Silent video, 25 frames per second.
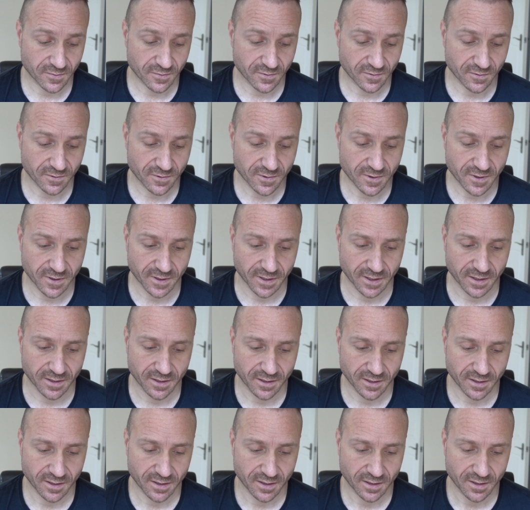Right,
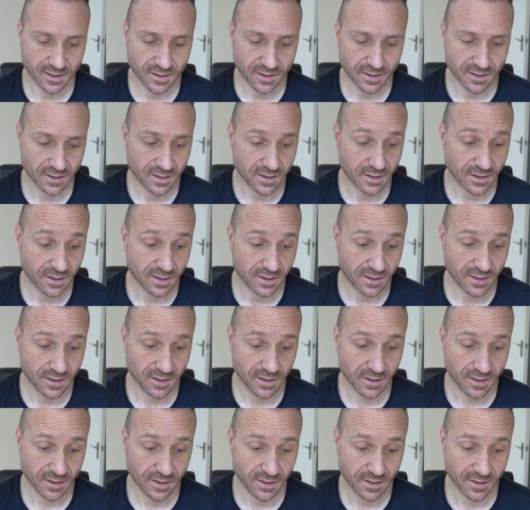
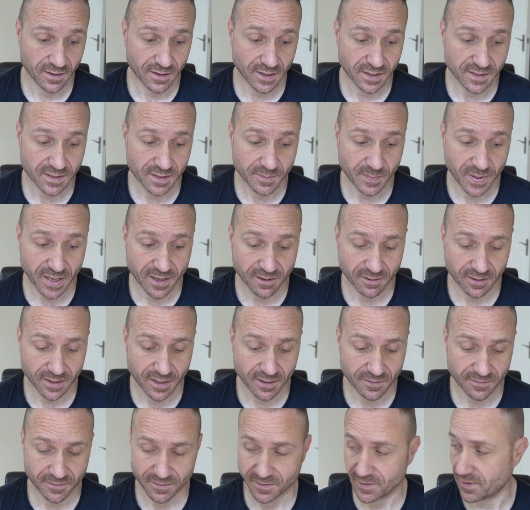that's about
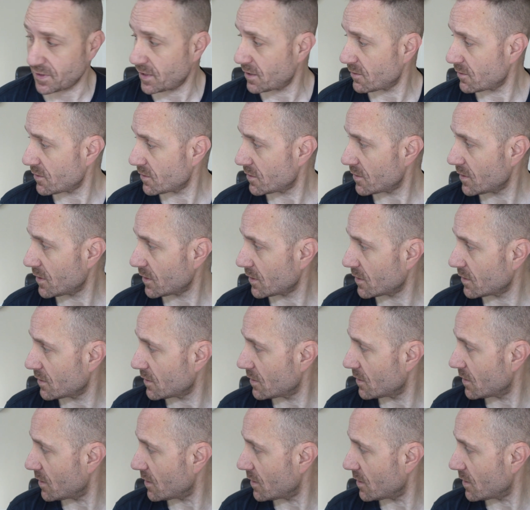it for now, I think.